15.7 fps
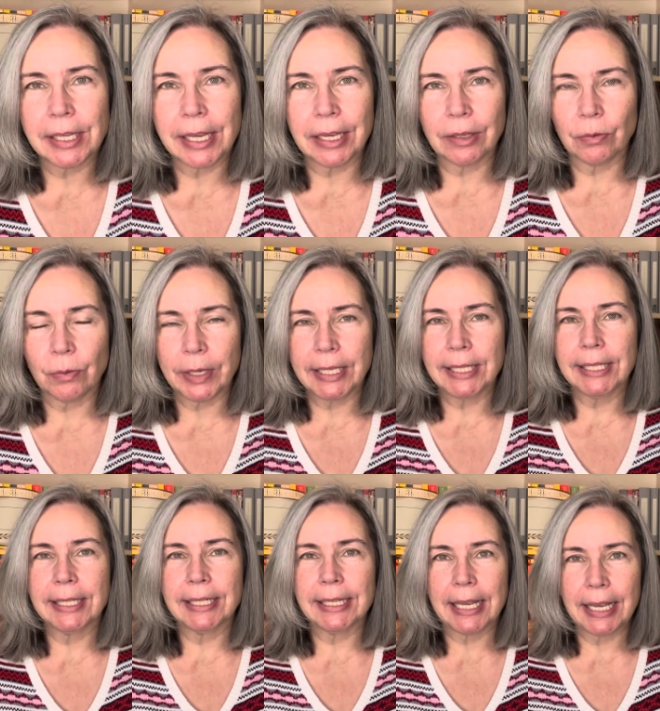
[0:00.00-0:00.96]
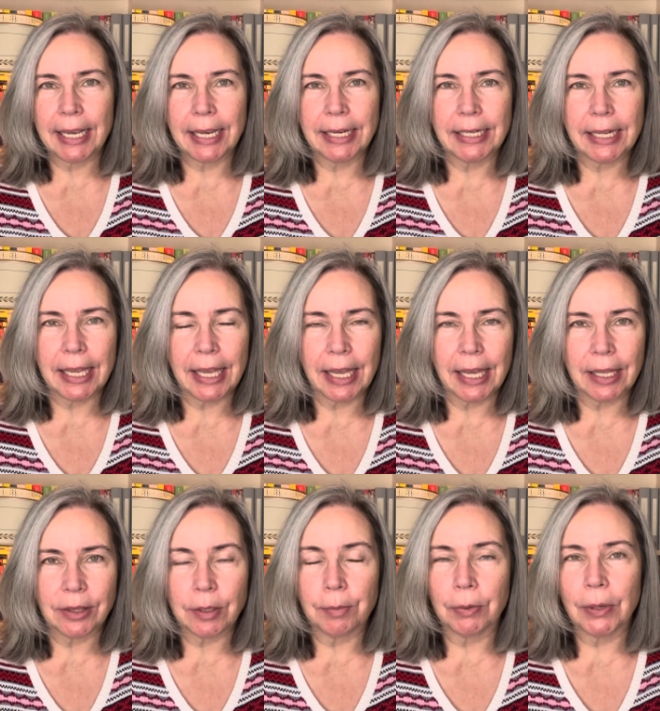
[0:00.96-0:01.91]
and we stayed
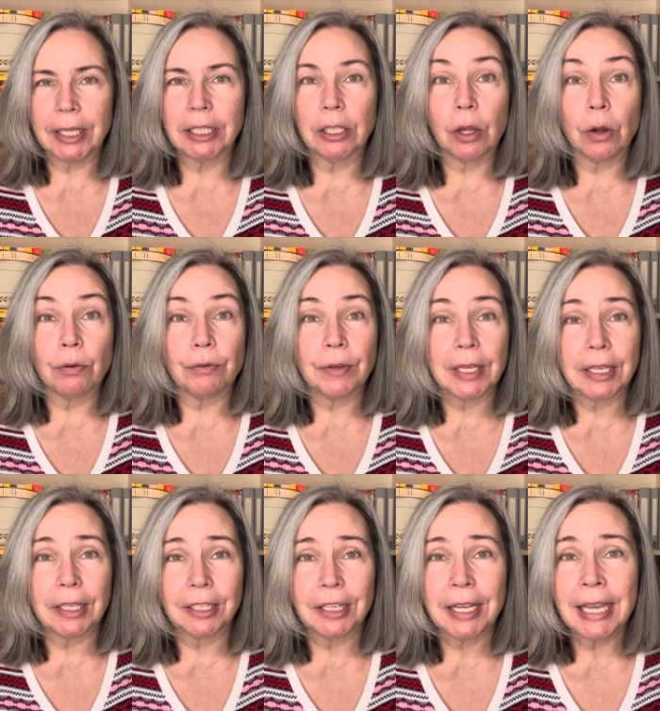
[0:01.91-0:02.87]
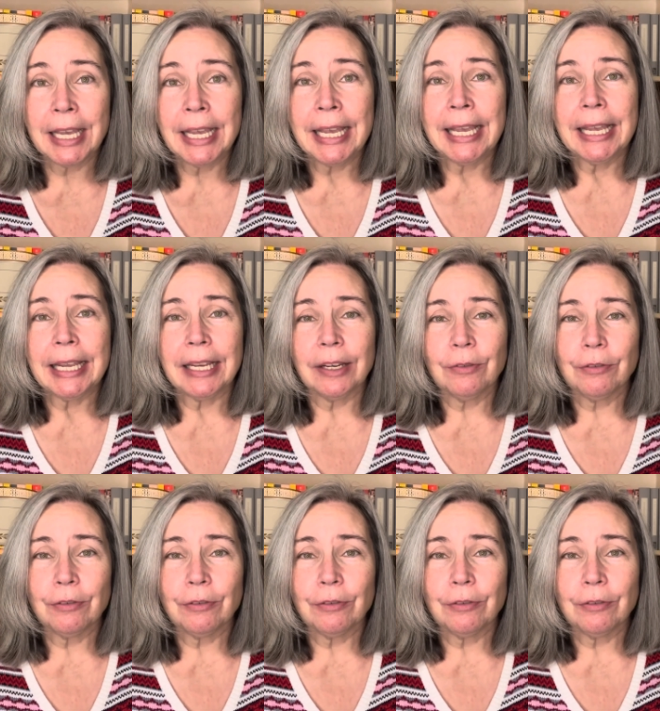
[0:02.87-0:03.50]
at the Breadloaf Inn in